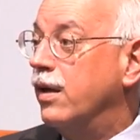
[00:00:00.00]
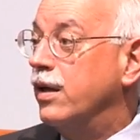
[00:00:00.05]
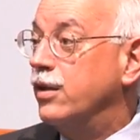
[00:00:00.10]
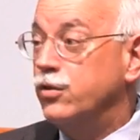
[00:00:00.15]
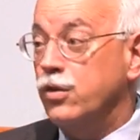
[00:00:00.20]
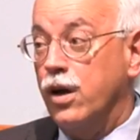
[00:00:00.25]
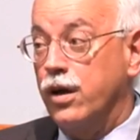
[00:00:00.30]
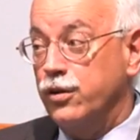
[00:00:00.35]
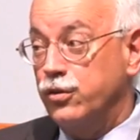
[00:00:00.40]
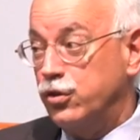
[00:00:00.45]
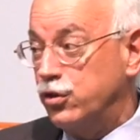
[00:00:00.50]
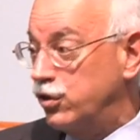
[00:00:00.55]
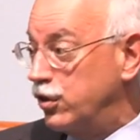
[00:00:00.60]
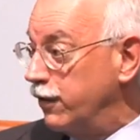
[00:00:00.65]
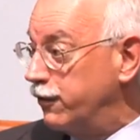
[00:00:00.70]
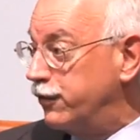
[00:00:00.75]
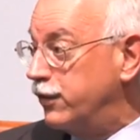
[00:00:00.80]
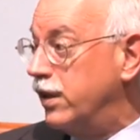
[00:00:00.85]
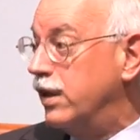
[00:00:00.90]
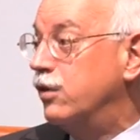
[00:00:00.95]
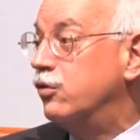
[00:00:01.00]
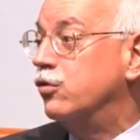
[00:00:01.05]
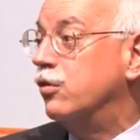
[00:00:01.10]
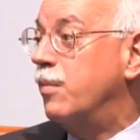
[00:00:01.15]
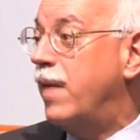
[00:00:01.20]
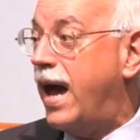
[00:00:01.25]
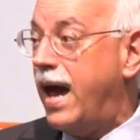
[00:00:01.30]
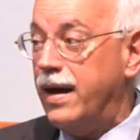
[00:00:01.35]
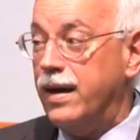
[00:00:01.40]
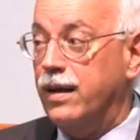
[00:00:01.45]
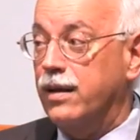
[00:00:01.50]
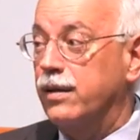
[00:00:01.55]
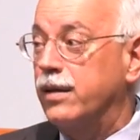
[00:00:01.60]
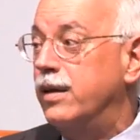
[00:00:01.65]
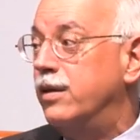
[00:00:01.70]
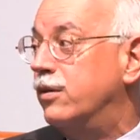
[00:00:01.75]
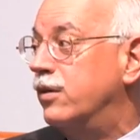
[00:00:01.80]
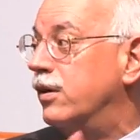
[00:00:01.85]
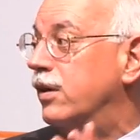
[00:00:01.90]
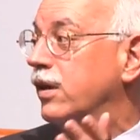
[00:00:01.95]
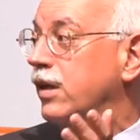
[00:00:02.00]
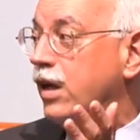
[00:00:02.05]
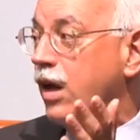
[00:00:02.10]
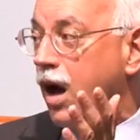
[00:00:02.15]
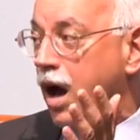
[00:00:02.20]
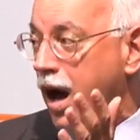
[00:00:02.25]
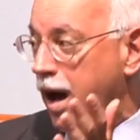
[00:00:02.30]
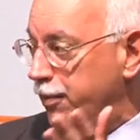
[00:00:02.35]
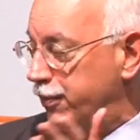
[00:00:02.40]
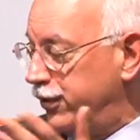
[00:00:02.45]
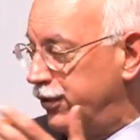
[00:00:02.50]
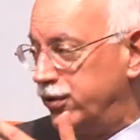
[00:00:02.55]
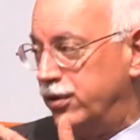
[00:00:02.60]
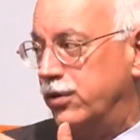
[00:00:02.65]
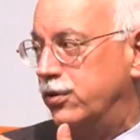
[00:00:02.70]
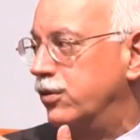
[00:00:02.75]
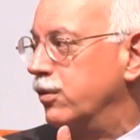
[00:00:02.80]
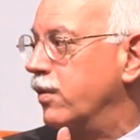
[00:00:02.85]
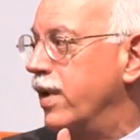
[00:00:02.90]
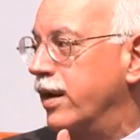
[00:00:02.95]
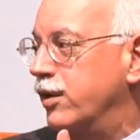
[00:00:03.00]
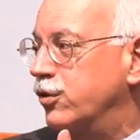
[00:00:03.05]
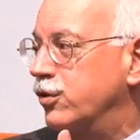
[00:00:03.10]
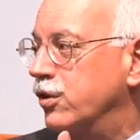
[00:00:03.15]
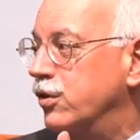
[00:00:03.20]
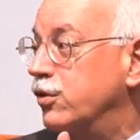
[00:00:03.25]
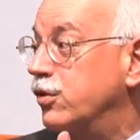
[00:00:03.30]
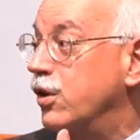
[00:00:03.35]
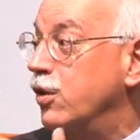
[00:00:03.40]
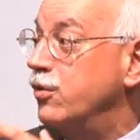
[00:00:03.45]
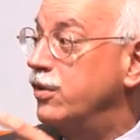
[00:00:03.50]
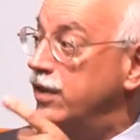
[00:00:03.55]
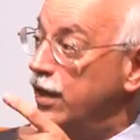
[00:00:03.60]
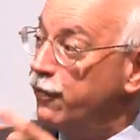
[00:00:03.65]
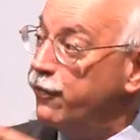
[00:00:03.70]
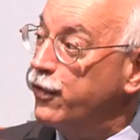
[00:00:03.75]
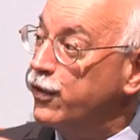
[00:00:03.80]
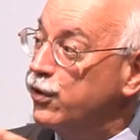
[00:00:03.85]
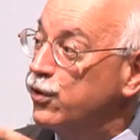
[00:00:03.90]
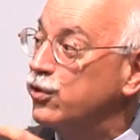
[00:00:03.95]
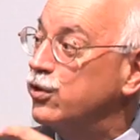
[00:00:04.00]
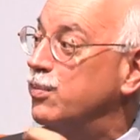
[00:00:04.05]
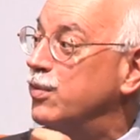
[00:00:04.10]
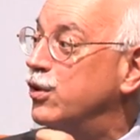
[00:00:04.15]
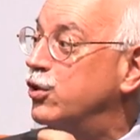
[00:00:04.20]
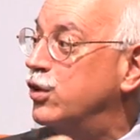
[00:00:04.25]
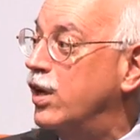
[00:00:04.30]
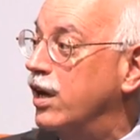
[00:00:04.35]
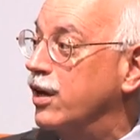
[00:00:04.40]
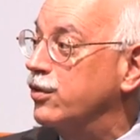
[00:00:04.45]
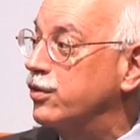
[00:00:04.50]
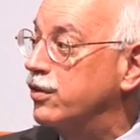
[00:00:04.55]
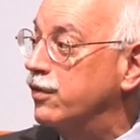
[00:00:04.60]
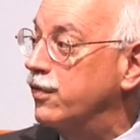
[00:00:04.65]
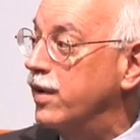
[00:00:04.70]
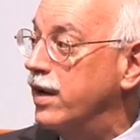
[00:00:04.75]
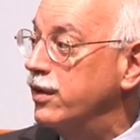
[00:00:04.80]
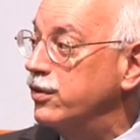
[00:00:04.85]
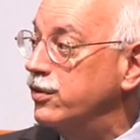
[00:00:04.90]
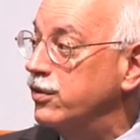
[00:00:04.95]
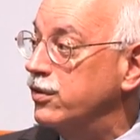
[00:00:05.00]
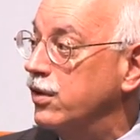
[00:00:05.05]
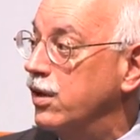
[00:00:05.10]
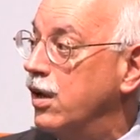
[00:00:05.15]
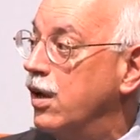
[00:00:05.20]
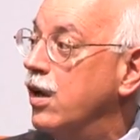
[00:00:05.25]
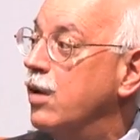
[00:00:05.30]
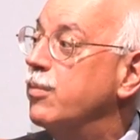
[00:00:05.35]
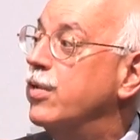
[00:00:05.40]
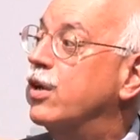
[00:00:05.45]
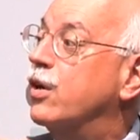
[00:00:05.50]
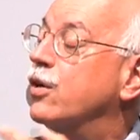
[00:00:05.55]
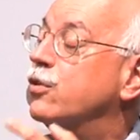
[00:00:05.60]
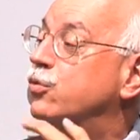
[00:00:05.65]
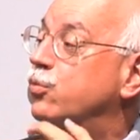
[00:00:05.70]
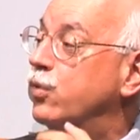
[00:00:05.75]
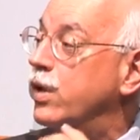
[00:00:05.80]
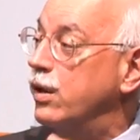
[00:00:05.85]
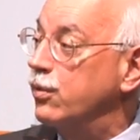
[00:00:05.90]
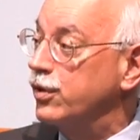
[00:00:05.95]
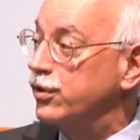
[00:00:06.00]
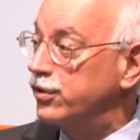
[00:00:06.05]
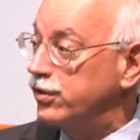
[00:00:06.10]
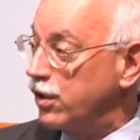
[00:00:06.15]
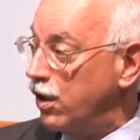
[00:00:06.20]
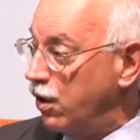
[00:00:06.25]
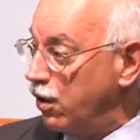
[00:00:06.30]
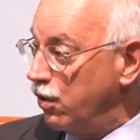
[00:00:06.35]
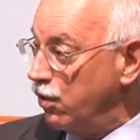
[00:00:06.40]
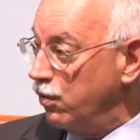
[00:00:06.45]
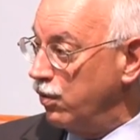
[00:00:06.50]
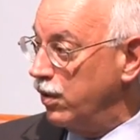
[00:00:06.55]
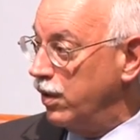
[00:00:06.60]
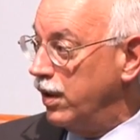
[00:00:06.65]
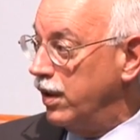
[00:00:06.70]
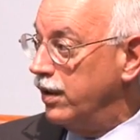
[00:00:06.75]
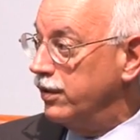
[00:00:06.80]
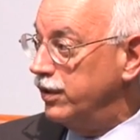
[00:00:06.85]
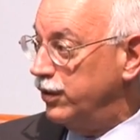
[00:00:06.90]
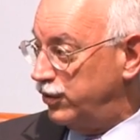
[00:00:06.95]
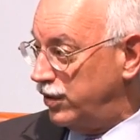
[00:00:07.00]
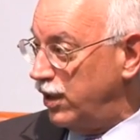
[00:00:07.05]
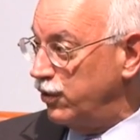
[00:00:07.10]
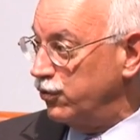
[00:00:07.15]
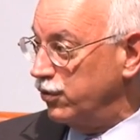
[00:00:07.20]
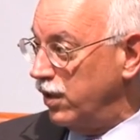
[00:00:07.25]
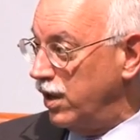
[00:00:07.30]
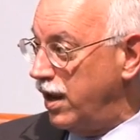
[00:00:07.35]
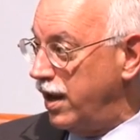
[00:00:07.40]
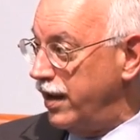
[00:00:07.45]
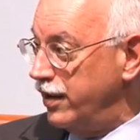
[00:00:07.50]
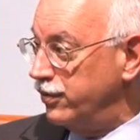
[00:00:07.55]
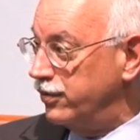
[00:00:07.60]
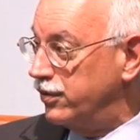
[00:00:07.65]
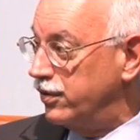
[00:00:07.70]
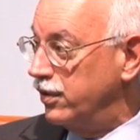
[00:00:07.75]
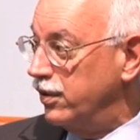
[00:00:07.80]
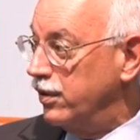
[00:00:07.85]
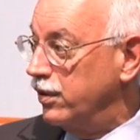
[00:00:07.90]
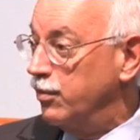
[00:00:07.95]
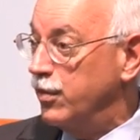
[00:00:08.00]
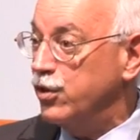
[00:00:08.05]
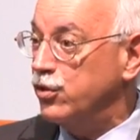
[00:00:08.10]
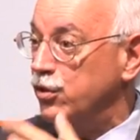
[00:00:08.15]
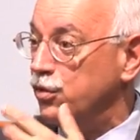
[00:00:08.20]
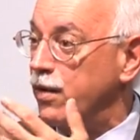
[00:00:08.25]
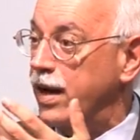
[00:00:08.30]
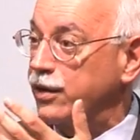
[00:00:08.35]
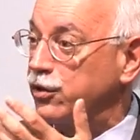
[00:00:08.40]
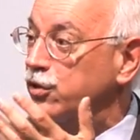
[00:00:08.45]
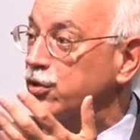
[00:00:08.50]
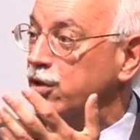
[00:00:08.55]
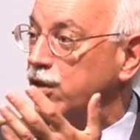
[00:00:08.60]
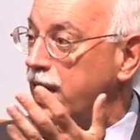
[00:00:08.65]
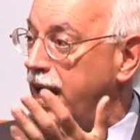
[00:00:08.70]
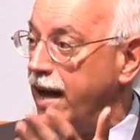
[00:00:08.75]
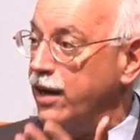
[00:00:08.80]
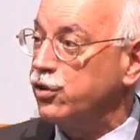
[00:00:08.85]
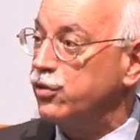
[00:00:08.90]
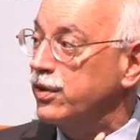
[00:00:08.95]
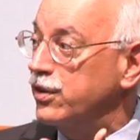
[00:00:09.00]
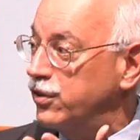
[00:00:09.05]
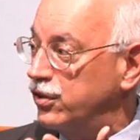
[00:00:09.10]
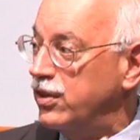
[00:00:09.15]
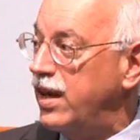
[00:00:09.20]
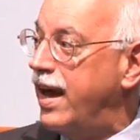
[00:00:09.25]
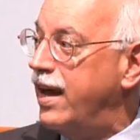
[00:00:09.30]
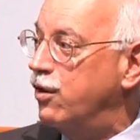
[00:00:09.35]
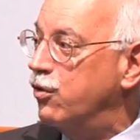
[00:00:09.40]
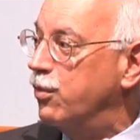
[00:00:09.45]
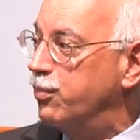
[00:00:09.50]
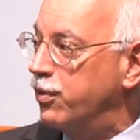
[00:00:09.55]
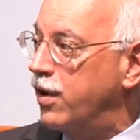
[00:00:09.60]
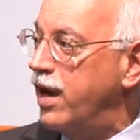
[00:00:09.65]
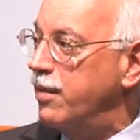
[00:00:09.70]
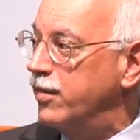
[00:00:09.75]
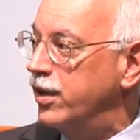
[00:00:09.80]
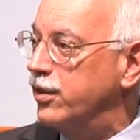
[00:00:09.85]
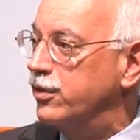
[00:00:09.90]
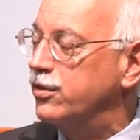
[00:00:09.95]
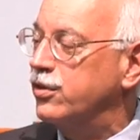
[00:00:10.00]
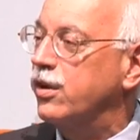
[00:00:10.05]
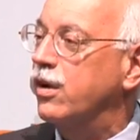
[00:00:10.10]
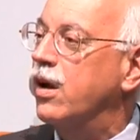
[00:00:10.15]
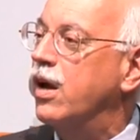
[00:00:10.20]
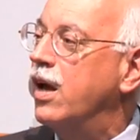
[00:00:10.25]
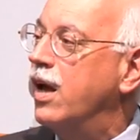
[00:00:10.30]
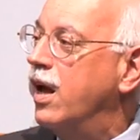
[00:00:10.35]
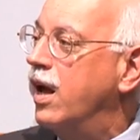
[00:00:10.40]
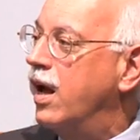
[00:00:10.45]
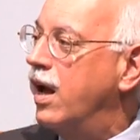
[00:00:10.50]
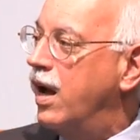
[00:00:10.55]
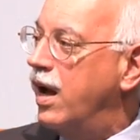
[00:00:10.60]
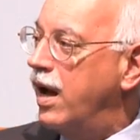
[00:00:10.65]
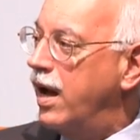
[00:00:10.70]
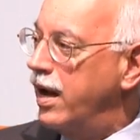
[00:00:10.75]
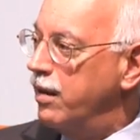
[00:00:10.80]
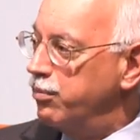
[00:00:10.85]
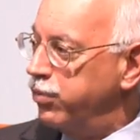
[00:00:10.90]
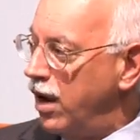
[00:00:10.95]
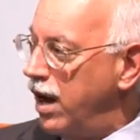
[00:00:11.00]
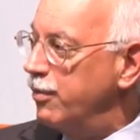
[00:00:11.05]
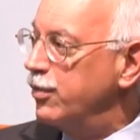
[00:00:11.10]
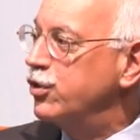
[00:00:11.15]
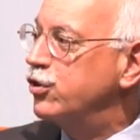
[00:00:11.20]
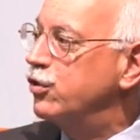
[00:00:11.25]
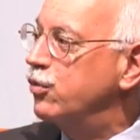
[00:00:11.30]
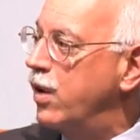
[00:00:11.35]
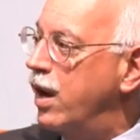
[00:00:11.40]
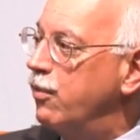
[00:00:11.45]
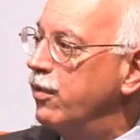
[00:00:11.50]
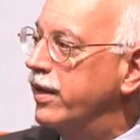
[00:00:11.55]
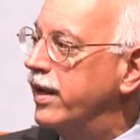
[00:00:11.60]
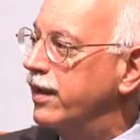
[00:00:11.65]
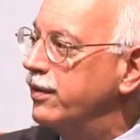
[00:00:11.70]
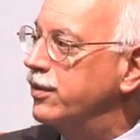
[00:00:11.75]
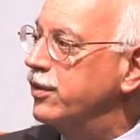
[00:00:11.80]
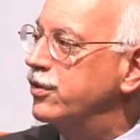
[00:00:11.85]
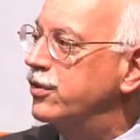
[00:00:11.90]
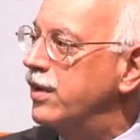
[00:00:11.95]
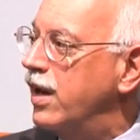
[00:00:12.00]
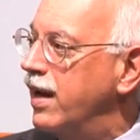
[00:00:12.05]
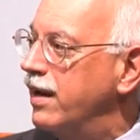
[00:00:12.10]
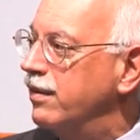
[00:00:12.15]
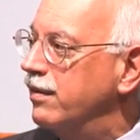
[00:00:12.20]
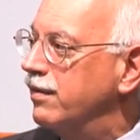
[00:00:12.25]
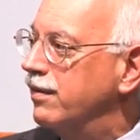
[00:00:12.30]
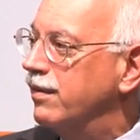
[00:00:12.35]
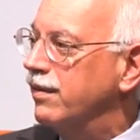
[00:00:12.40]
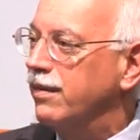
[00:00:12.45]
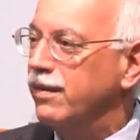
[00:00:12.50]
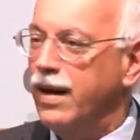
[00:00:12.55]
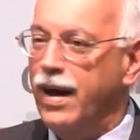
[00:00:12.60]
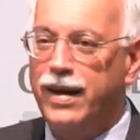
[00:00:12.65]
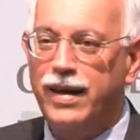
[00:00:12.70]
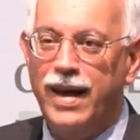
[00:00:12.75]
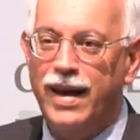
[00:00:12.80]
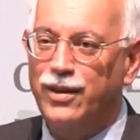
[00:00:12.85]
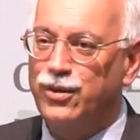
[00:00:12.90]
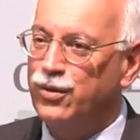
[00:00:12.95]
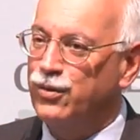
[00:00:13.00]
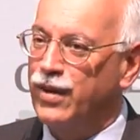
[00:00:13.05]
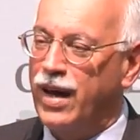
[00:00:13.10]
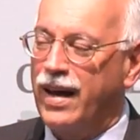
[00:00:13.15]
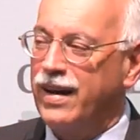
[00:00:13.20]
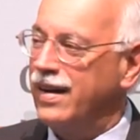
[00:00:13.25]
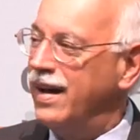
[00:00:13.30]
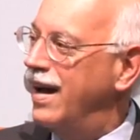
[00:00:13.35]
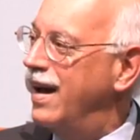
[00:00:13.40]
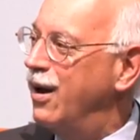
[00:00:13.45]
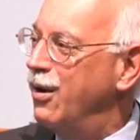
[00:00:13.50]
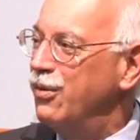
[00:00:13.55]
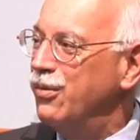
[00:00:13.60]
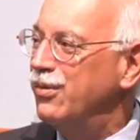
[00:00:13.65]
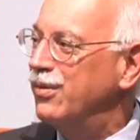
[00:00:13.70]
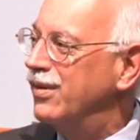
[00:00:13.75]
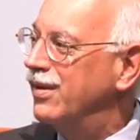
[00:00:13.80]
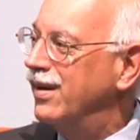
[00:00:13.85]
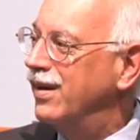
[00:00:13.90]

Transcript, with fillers: It's, it's shifting dramatically in the opposite direction. So DFID used to be jealous of us because we were so decentralized. Mission directors could actually say to a prime minister, I promise you I will get this done. They can't do that now.